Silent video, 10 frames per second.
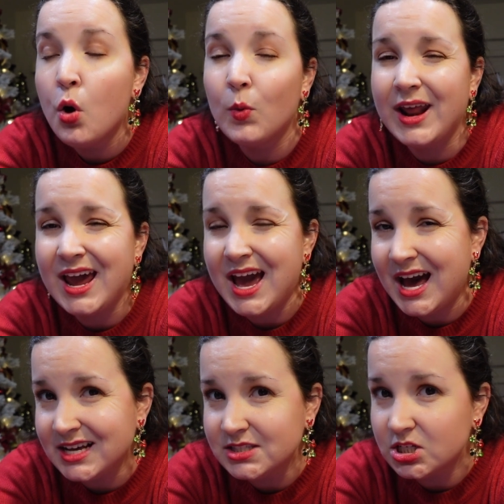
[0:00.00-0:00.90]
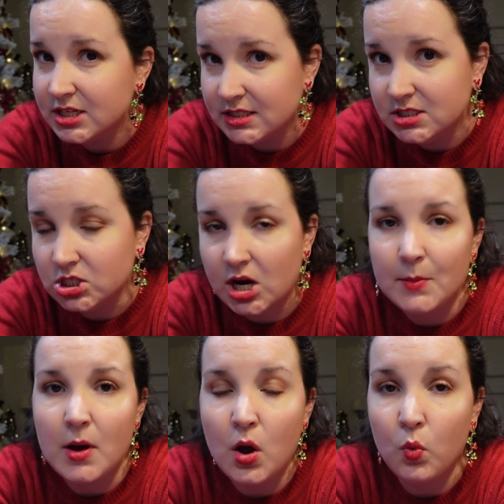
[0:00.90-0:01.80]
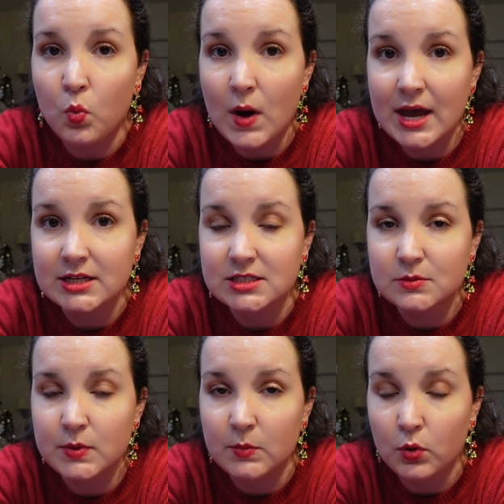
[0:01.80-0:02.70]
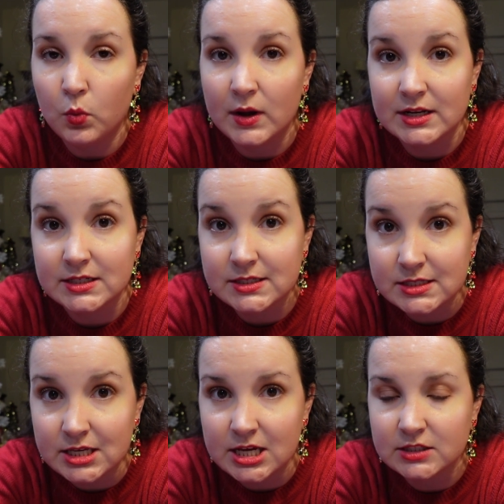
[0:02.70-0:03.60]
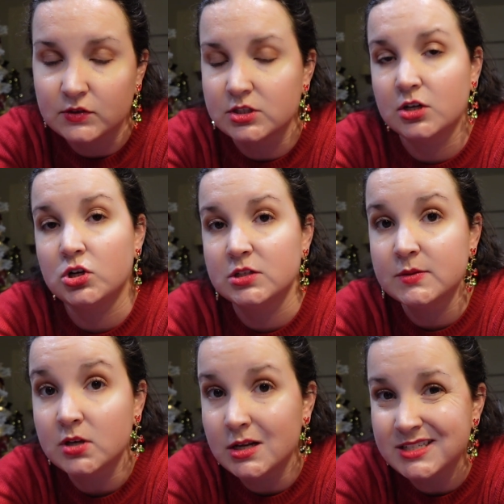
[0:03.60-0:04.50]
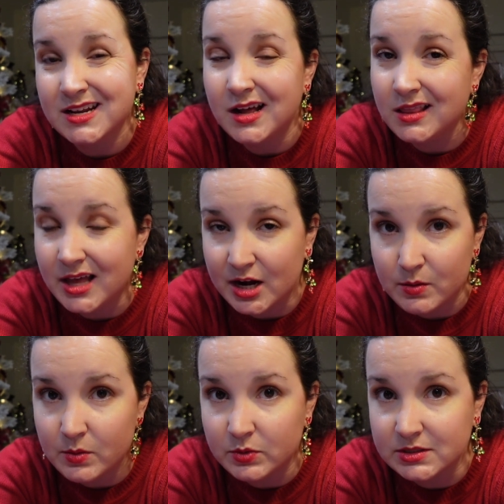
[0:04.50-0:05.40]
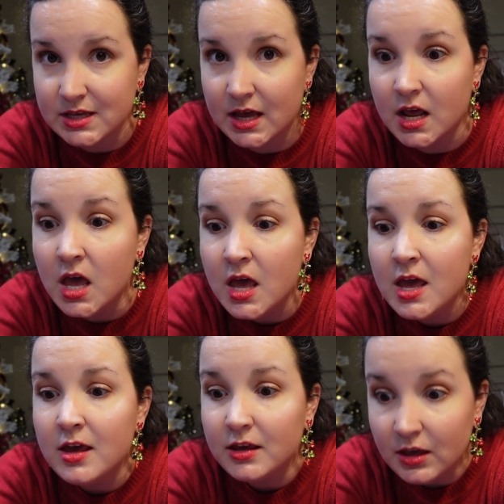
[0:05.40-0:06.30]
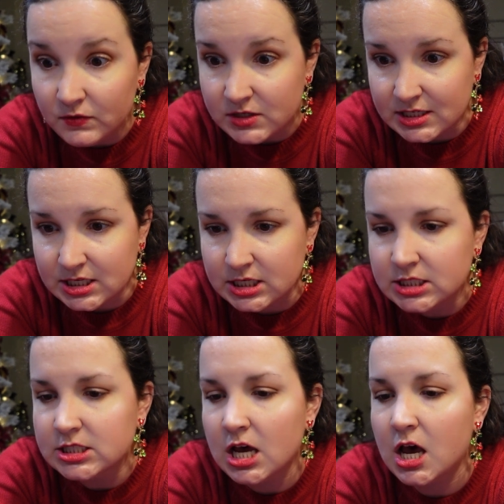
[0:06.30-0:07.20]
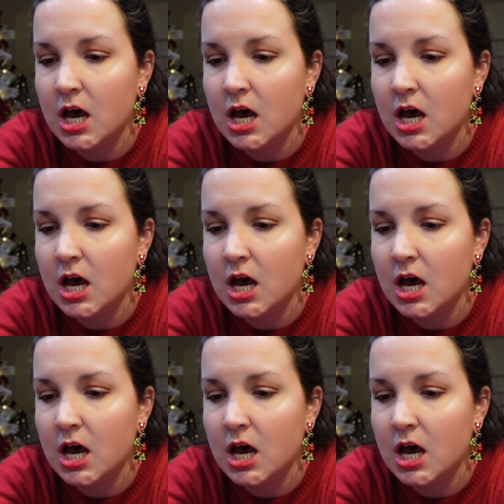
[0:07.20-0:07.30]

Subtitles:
When I asked on Instagram what people wanted to see as far as like Christmas content, a lot of people said gift ideas.